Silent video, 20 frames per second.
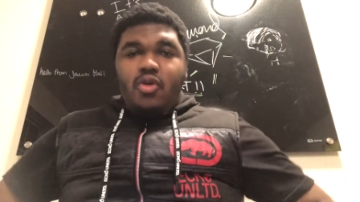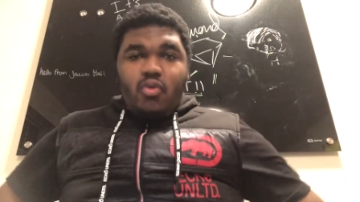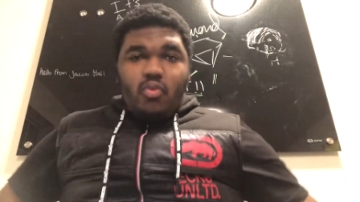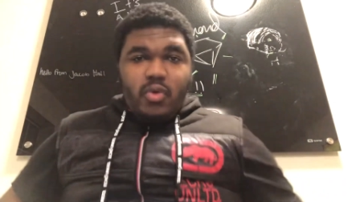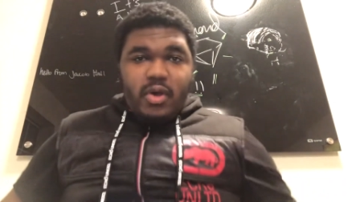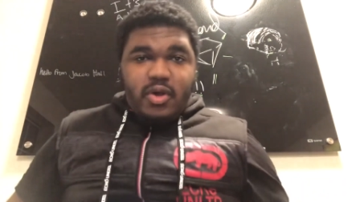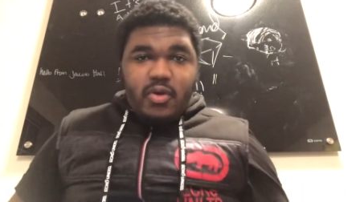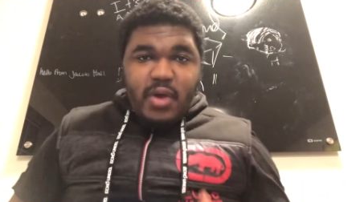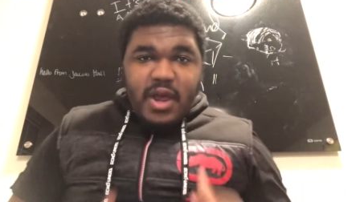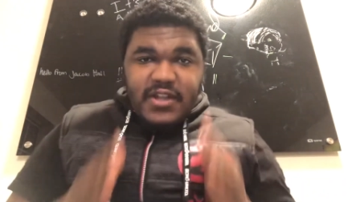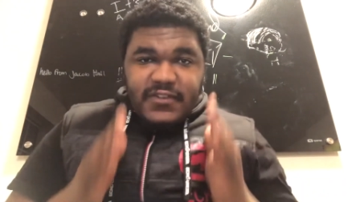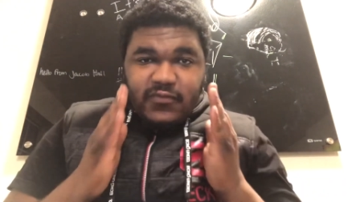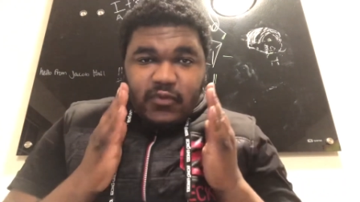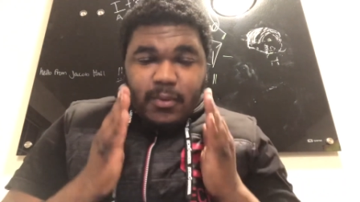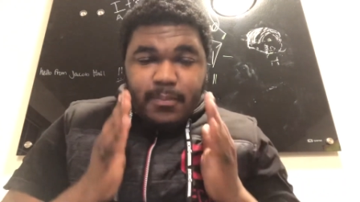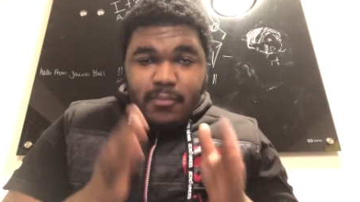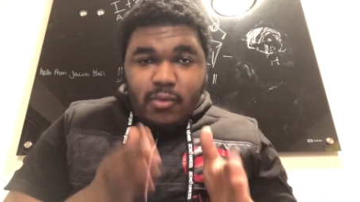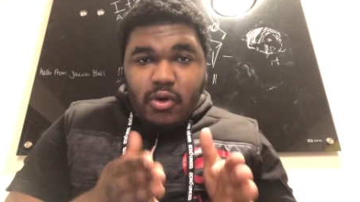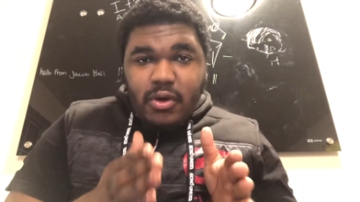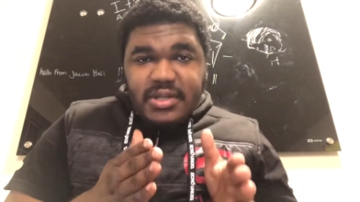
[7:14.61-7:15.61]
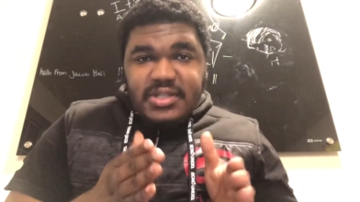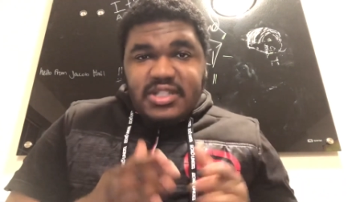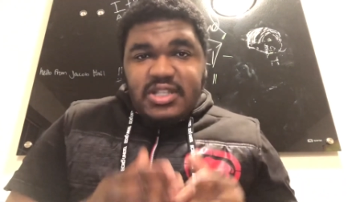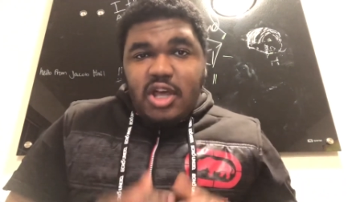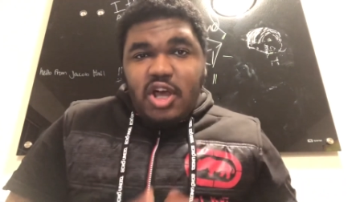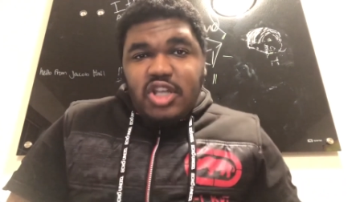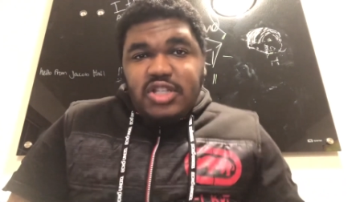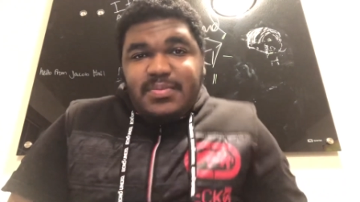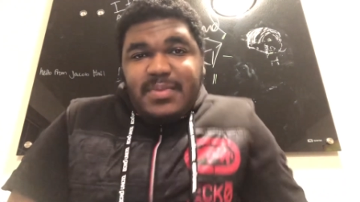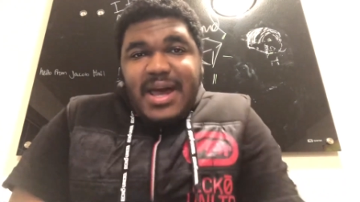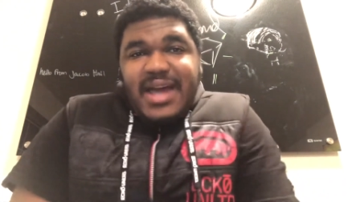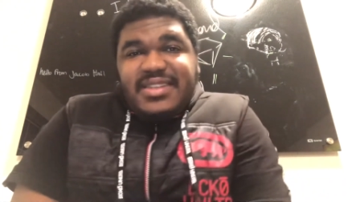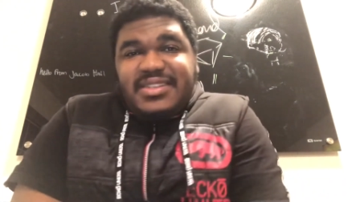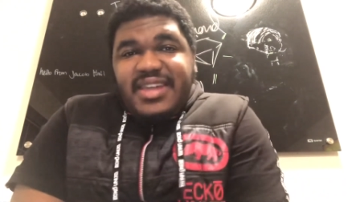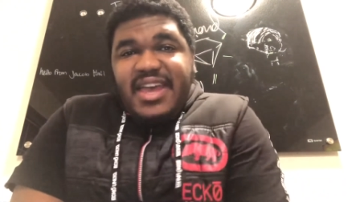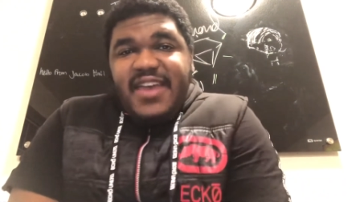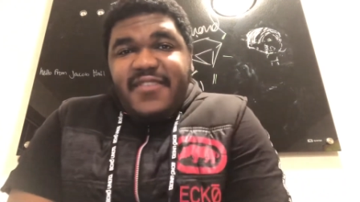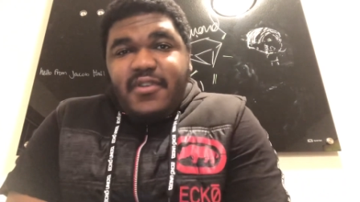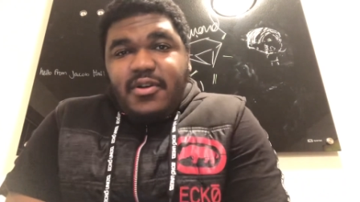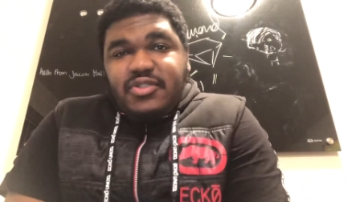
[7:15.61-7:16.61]
request for more songs by
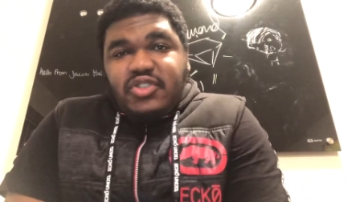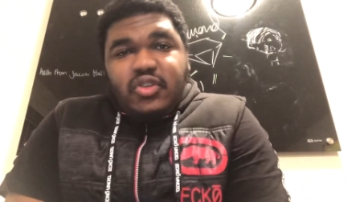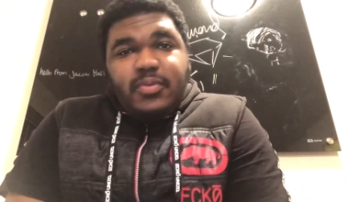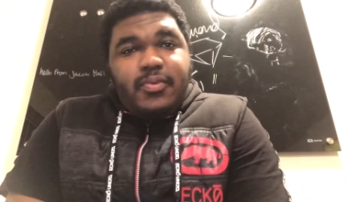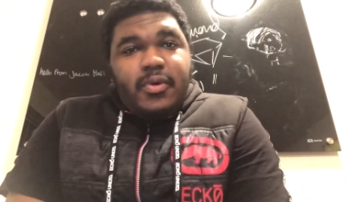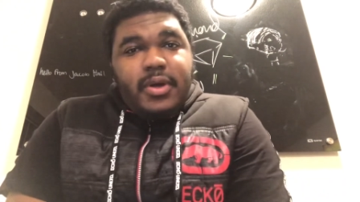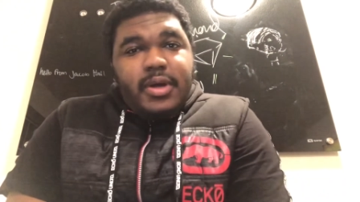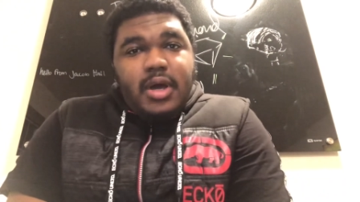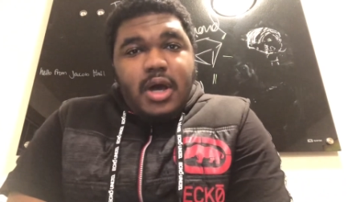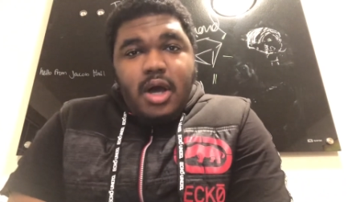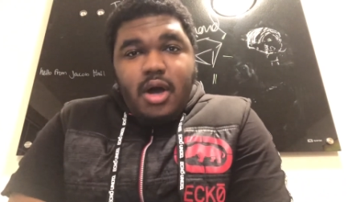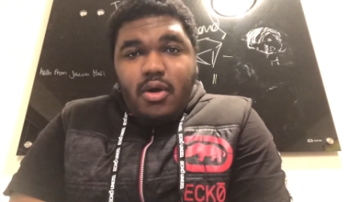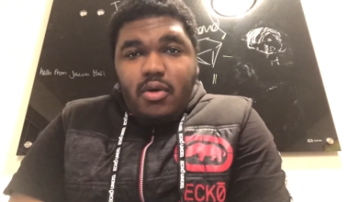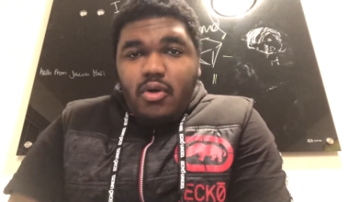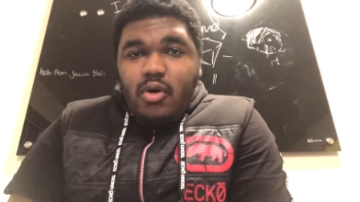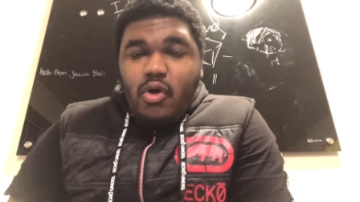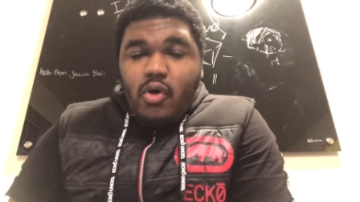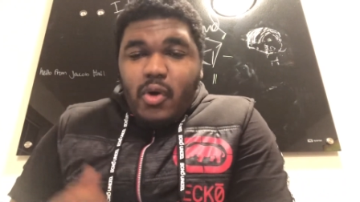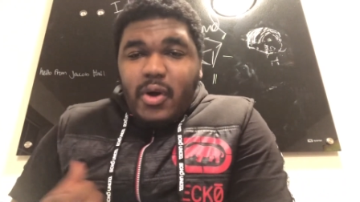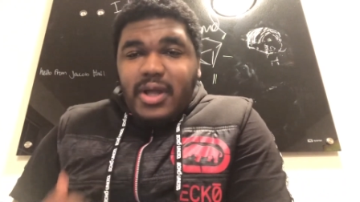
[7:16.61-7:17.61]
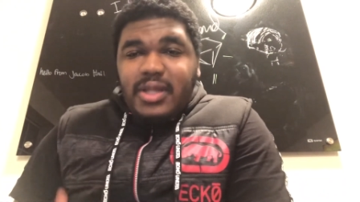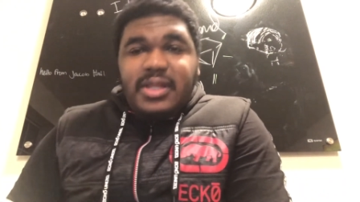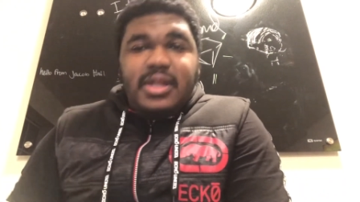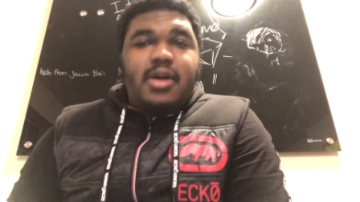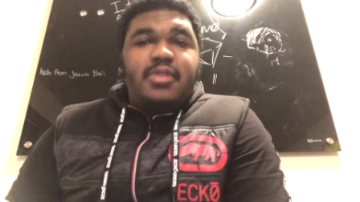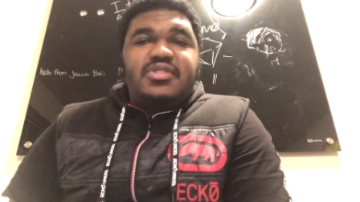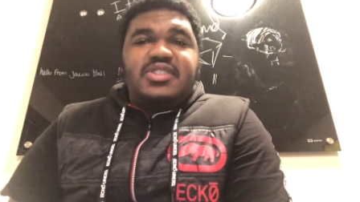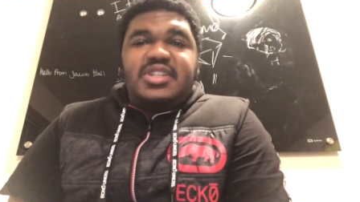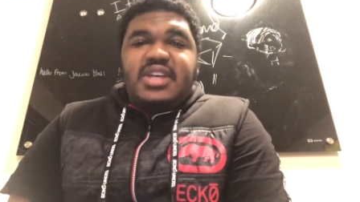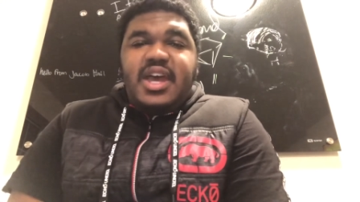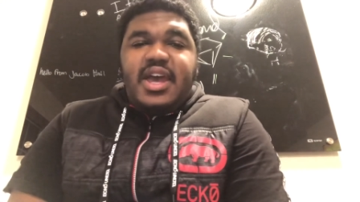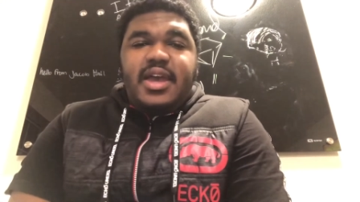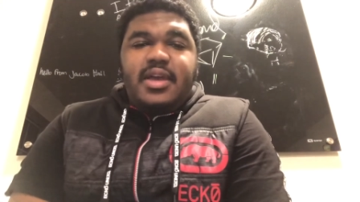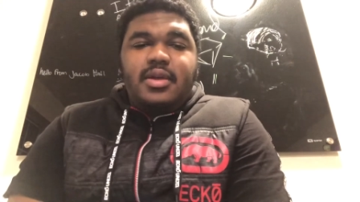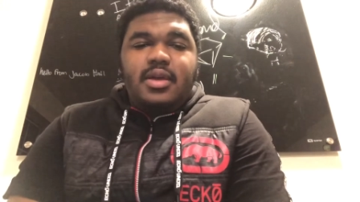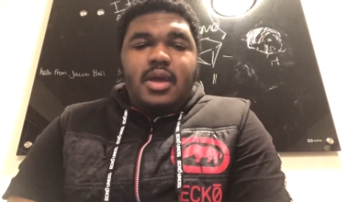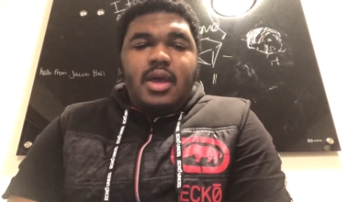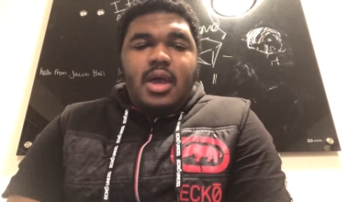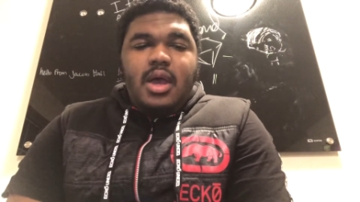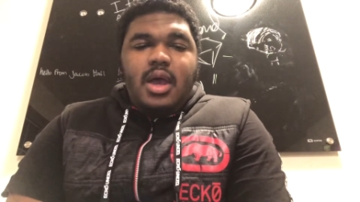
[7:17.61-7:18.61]
Davo 2.0 or Lil Jayy